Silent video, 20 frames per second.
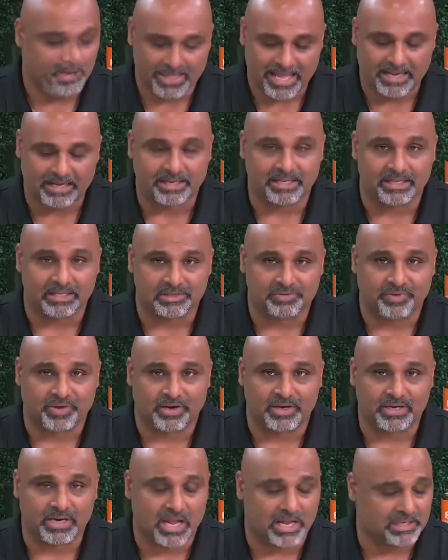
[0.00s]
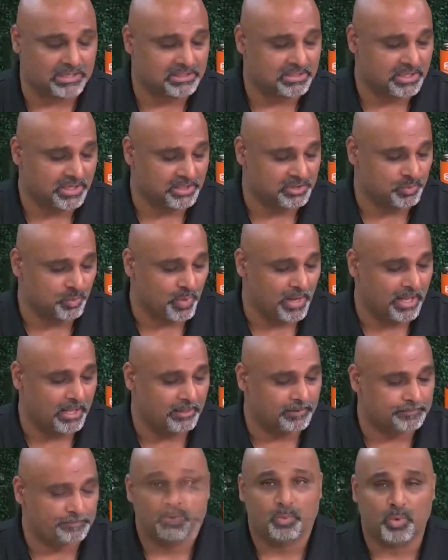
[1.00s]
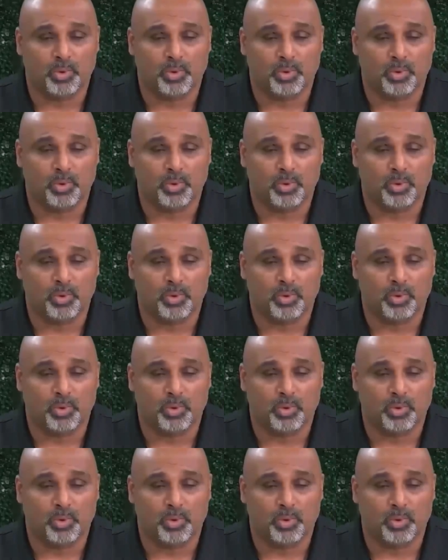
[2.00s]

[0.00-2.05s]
That is very nice as well.